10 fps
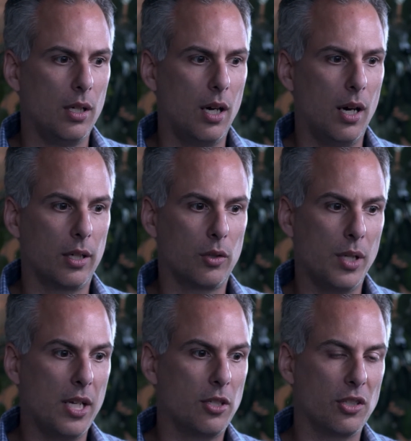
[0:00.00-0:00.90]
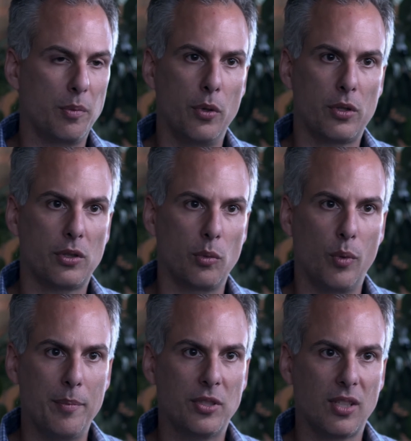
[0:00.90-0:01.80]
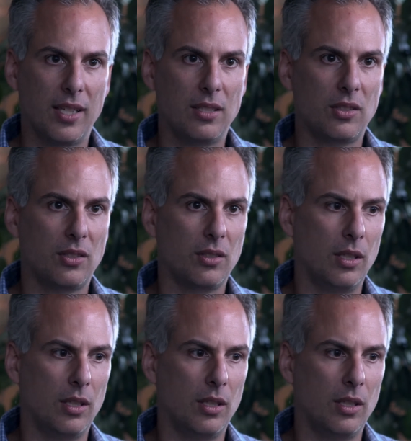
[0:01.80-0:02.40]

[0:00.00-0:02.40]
creationist books or websites.